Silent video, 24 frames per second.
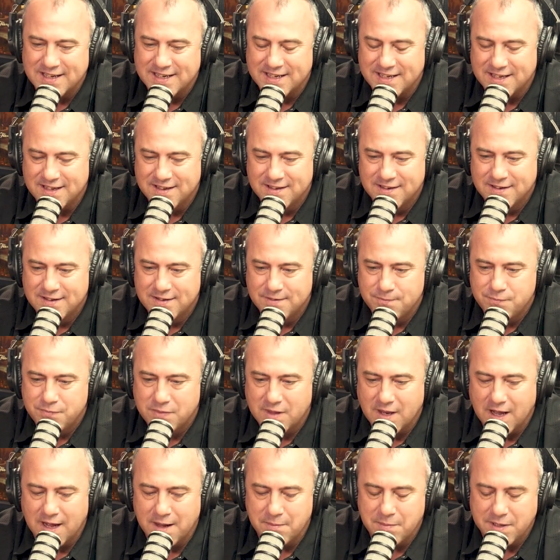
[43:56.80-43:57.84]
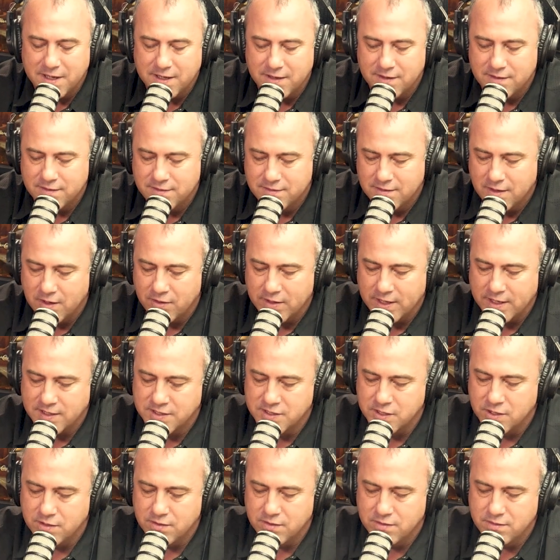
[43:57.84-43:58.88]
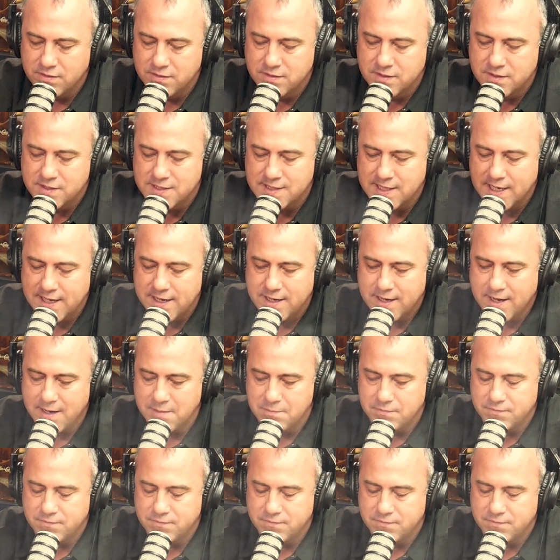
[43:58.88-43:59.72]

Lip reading: like, I mean, okay. So say